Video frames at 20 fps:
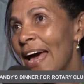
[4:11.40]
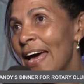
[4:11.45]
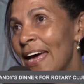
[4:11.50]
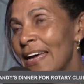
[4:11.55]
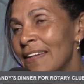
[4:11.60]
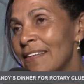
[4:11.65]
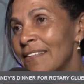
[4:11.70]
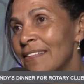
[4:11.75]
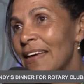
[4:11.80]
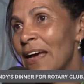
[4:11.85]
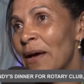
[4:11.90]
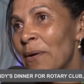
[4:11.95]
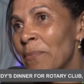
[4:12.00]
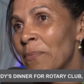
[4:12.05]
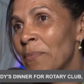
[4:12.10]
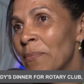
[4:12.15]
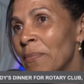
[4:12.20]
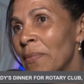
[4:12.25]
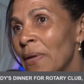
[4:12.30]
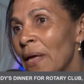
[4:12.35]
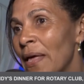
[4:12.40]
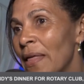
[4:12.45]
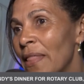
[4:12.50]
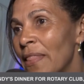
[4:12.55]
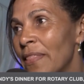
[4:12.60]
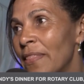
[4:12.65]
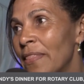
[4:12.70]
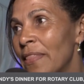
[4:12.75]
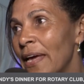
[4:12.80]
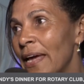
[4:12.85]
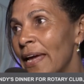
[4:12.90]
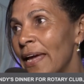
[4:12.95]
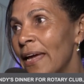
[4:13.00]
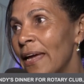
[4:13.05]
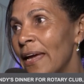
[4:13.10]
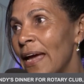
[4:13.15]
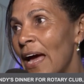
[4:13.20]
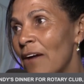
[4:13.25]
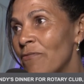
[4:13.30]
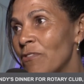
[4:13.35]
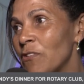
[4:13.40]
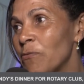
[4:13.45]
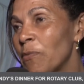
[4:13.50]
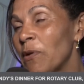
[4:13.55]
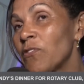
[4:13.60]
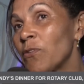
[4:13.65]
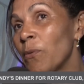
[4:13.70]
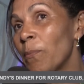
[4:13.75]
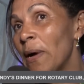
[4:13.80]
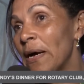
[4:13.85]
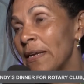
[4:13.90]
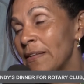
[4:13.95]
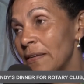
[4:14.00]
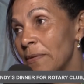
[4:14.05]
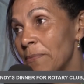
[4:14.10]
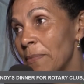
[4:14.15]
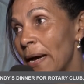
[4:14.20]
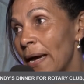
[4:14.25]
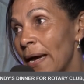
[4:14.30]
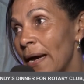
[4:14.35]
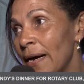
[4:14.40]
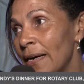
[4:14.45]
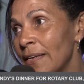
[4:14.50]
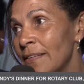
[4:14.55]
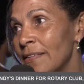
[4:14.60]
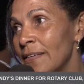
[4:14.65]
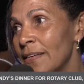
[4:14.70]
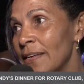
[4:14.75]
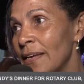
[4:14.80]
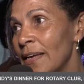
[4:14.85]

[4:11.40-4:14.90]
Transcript: and um, they have a special part in my heart.